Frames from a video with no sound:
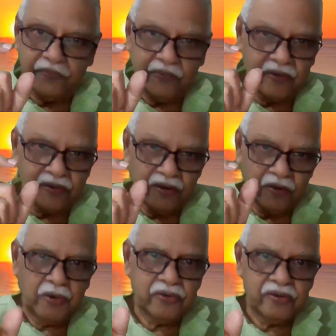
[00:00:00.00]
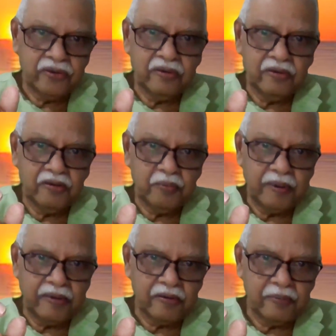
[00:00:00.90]
For
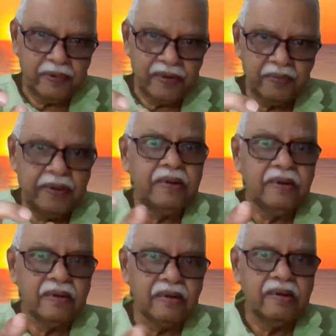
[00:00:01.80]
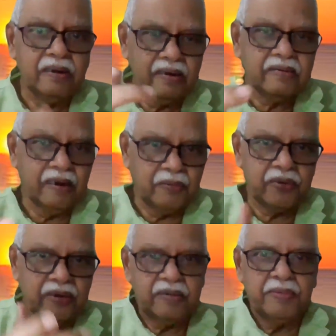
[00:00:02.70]
NavāMsha placement, it gets
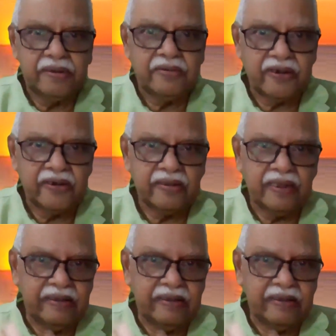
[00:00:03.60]
almost as much strength